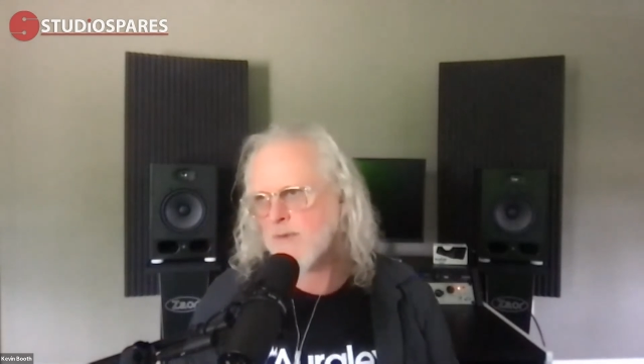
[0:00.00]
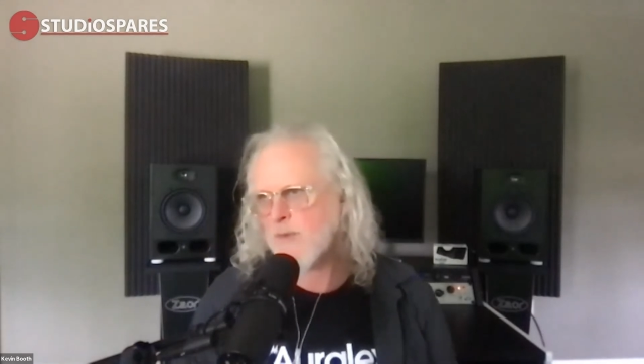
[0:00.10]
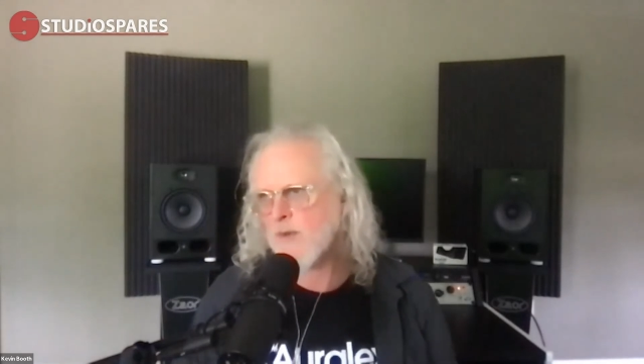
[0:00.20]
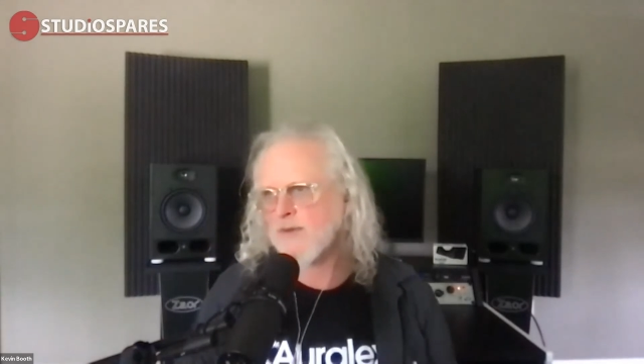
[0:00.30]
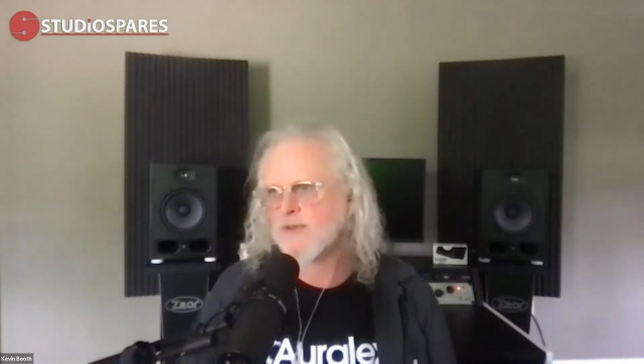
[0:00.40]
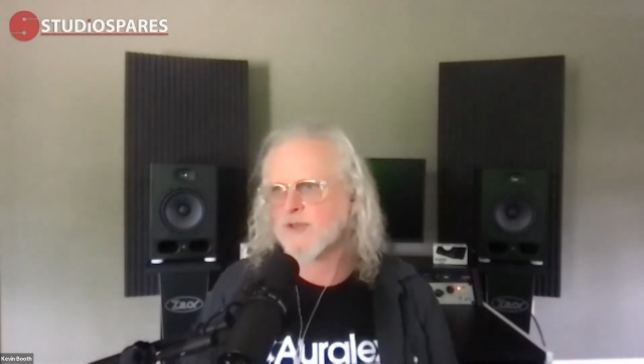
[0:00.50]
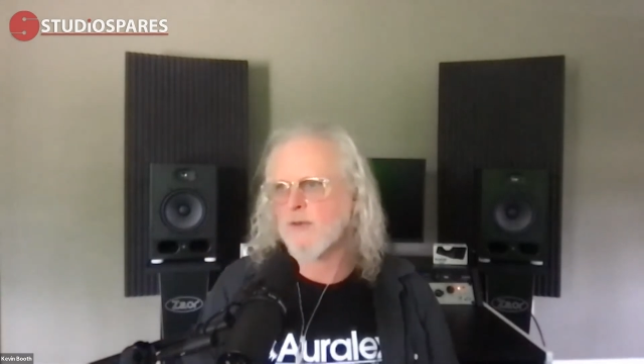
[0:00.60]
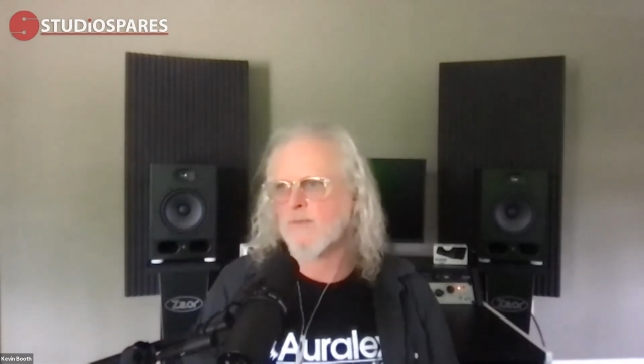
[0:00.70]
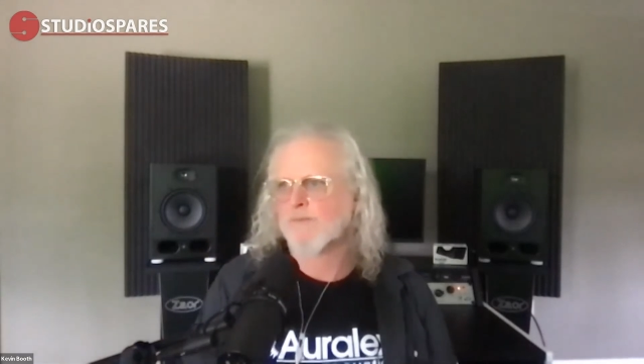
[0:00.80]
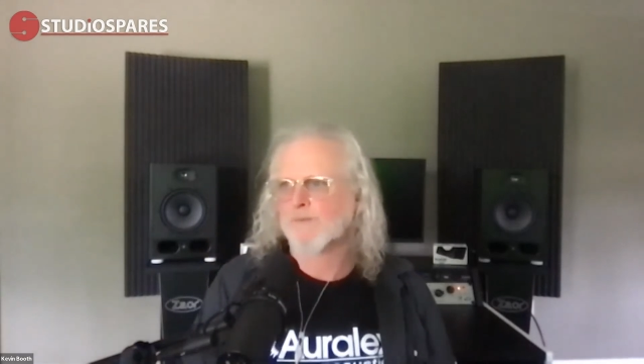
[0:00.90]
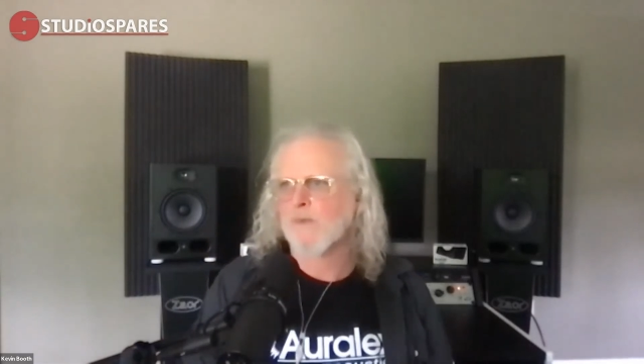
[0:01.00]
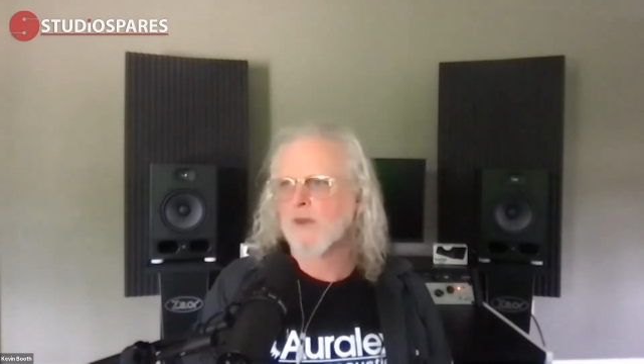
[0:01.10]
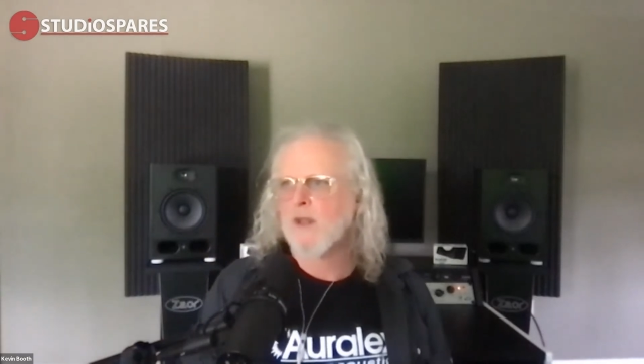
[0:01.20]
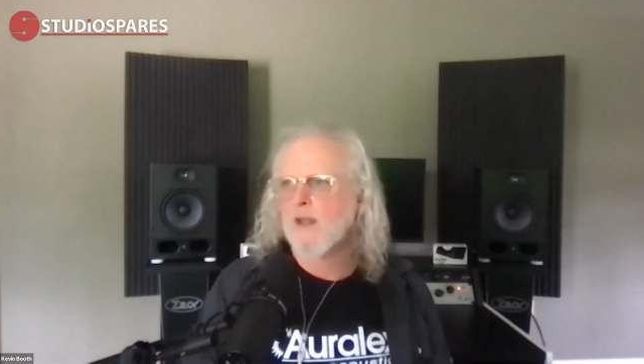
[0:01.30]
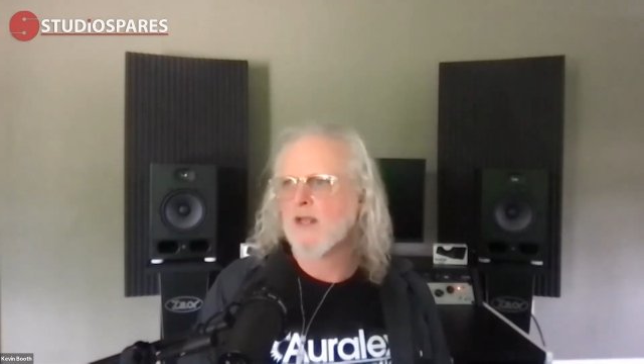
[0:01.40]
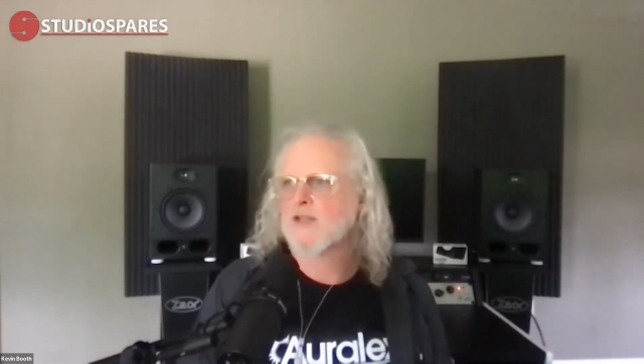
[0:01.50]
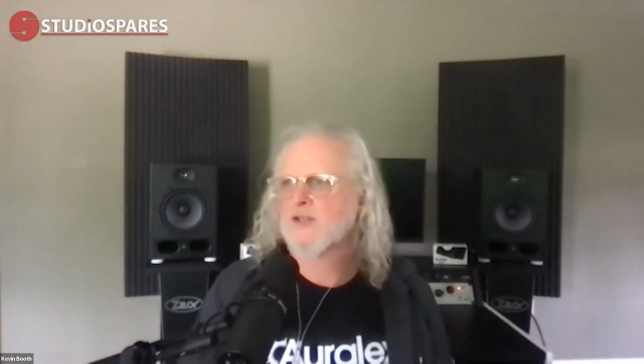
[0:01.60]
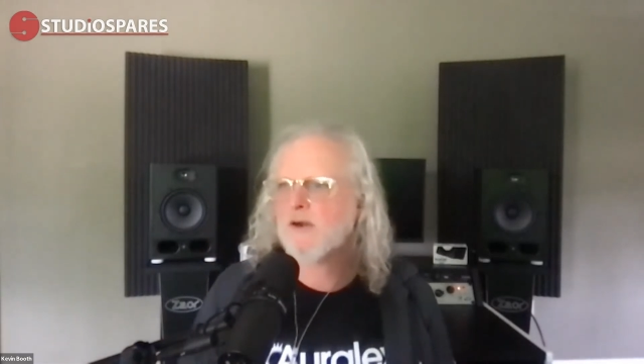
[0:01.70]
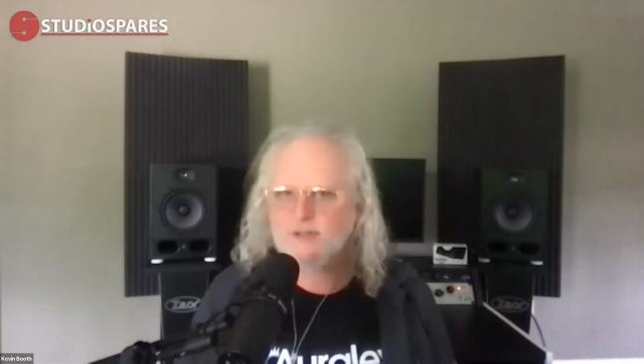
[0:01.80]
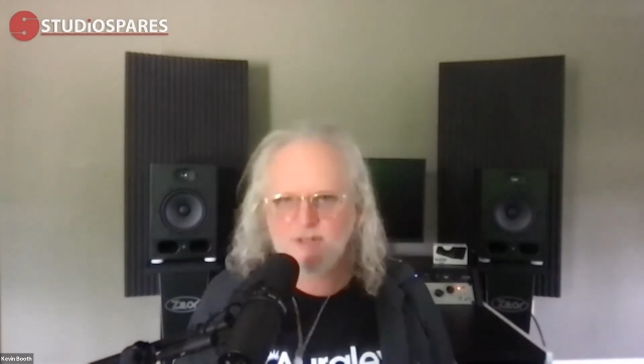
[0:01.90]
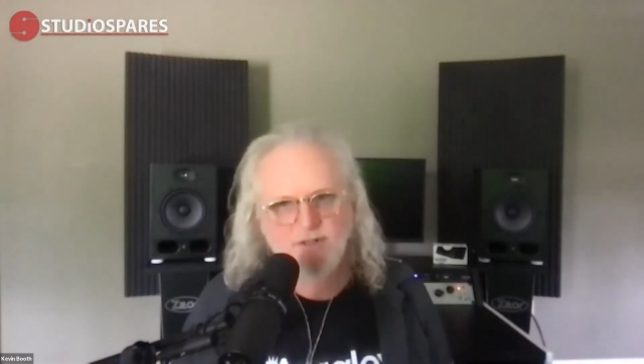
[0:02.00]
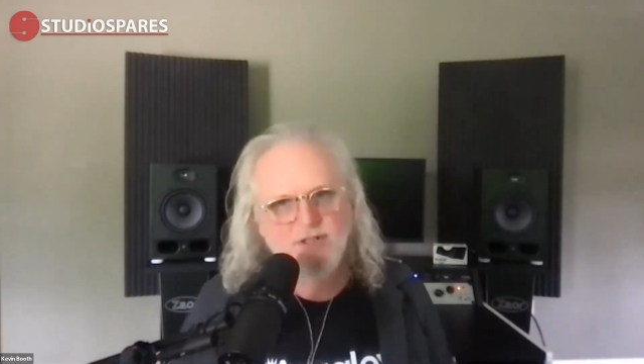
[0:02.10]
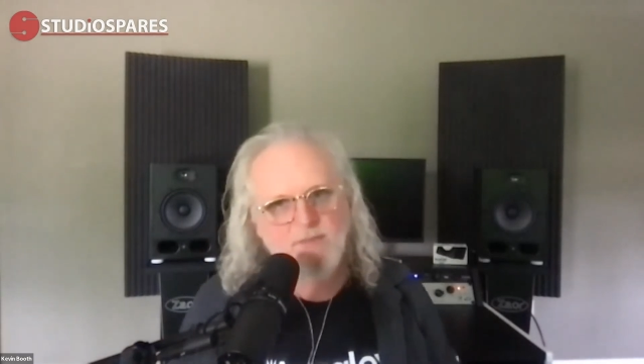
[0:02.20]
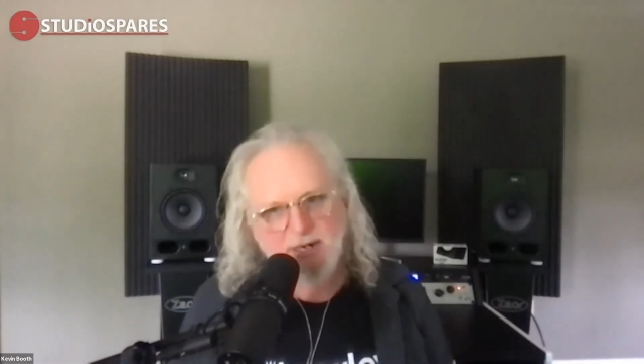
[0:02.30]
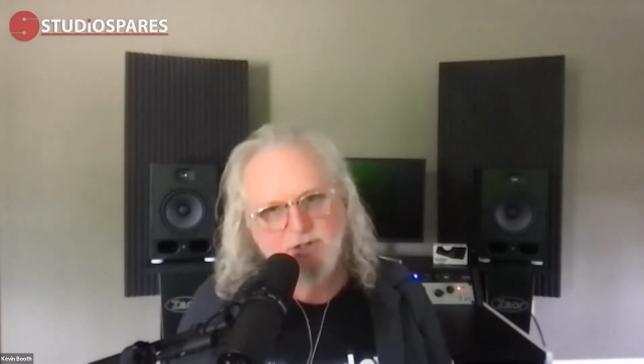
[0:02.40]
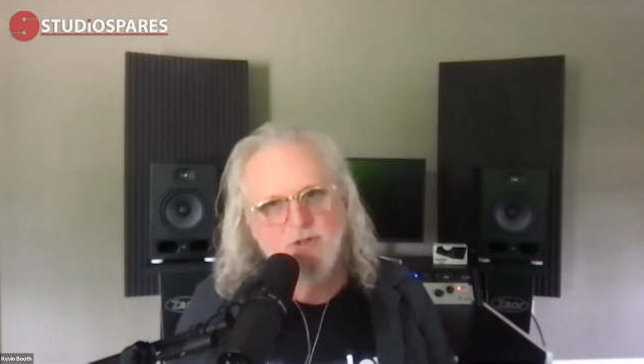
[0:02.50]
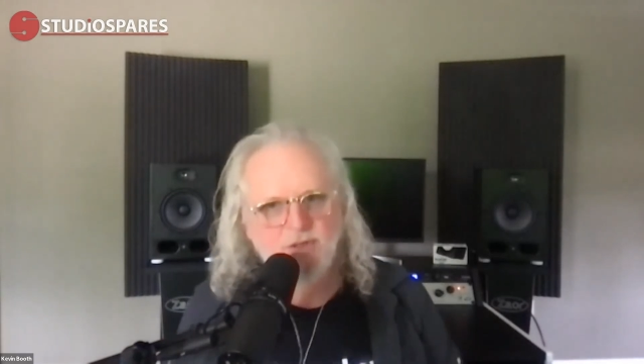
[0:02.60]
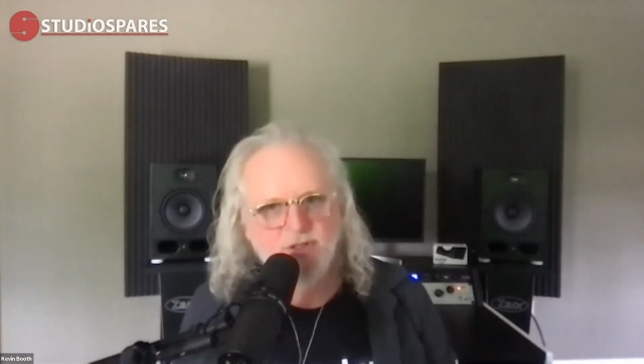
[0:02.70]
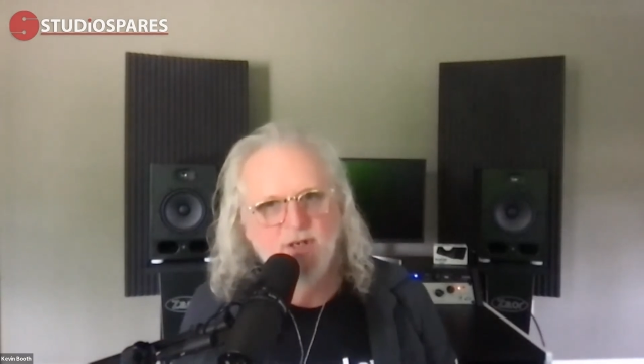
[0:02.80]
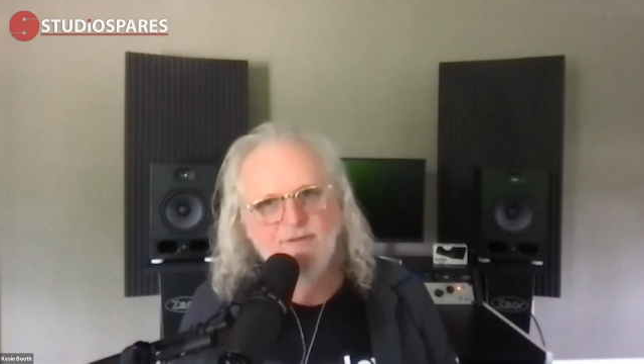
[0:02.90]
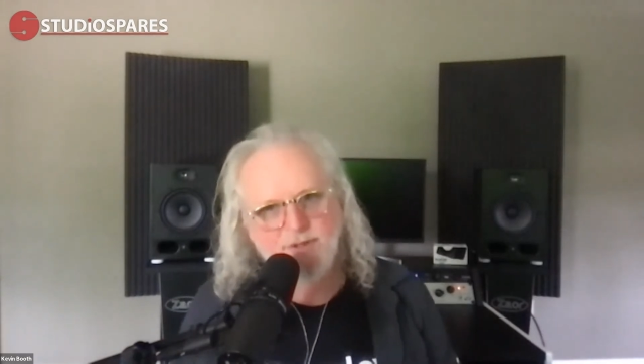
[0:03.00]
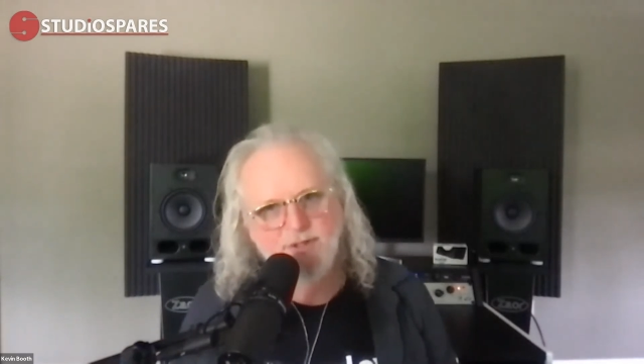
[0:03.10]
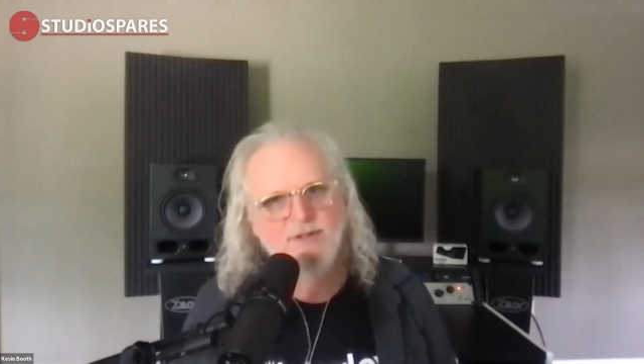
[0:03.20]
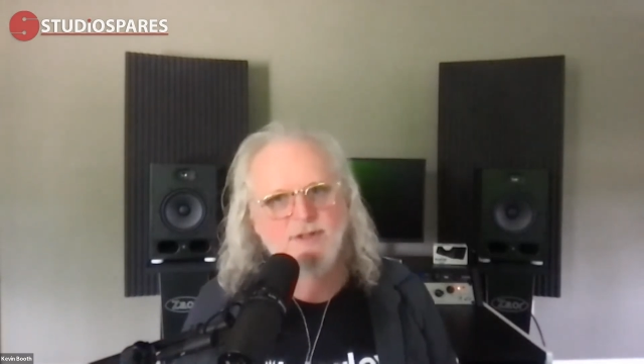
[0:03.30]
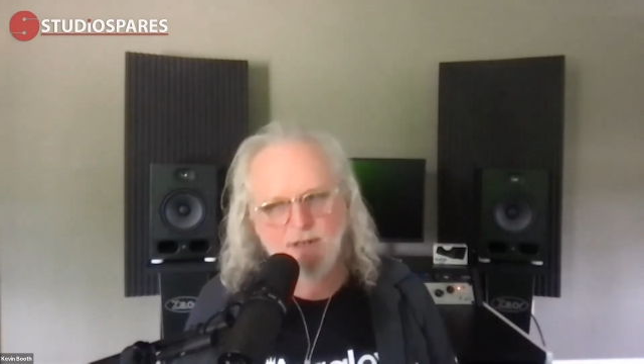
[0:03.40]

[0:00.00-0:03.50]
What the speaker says: with. So as long as there's symmetrical surfaces,